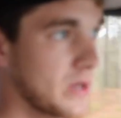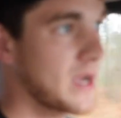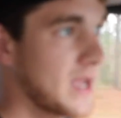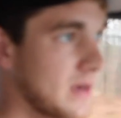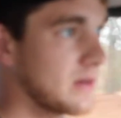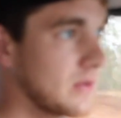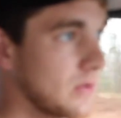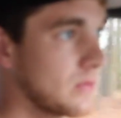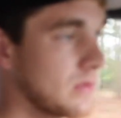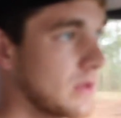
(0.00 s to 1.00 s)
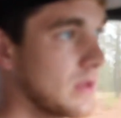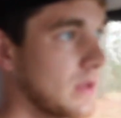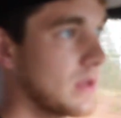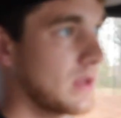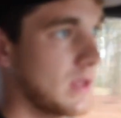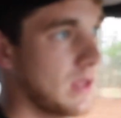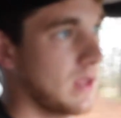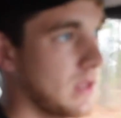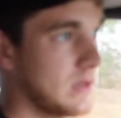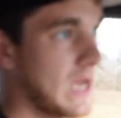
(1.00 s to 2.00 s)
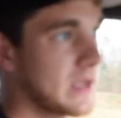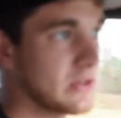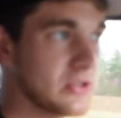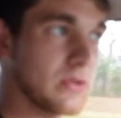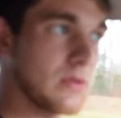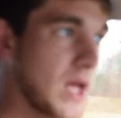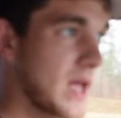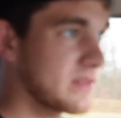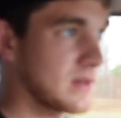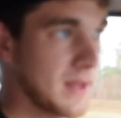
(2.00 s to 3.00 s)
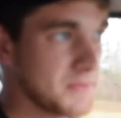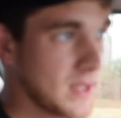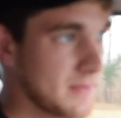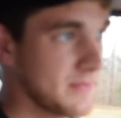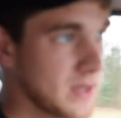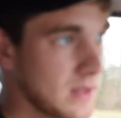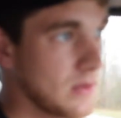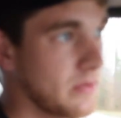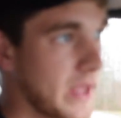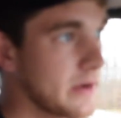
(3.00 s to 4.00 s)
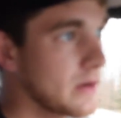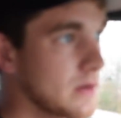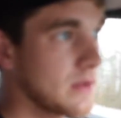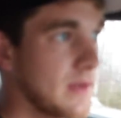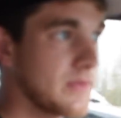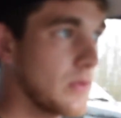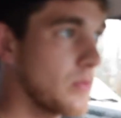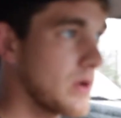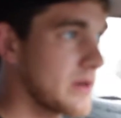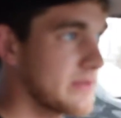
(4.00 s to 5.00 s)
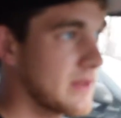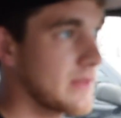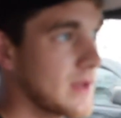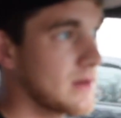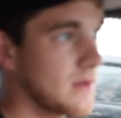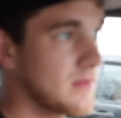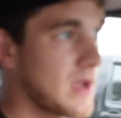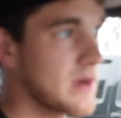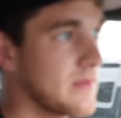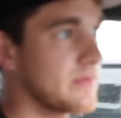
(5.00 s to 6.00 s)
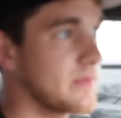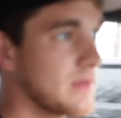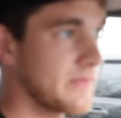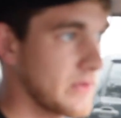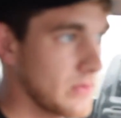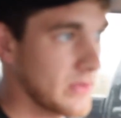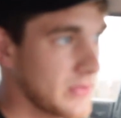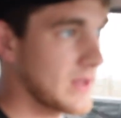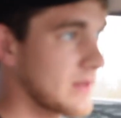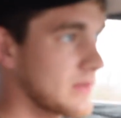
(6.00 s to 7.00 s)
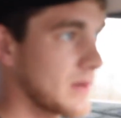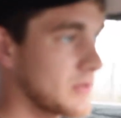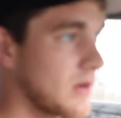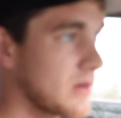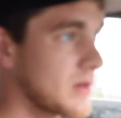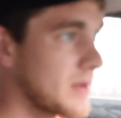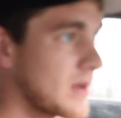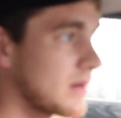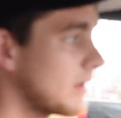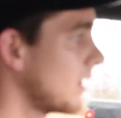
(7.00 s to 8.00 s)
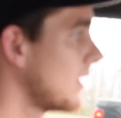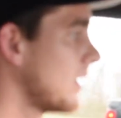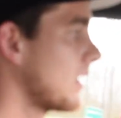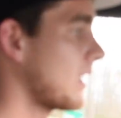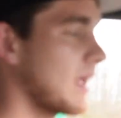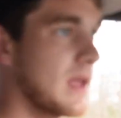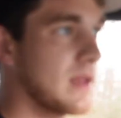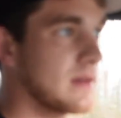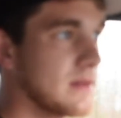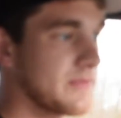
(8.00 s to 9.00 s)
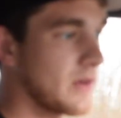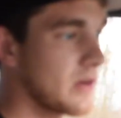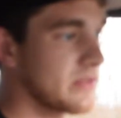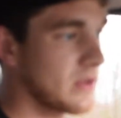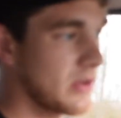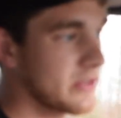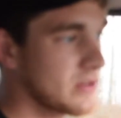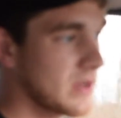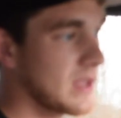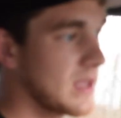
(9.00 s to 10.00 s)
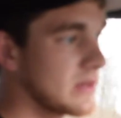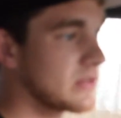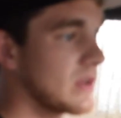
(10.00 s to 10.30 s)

what I had to do. And I can show you guys an in-depth video later if you want to see that, of kind of a few of the things that I'm talking about. And as far as the cluster gauge,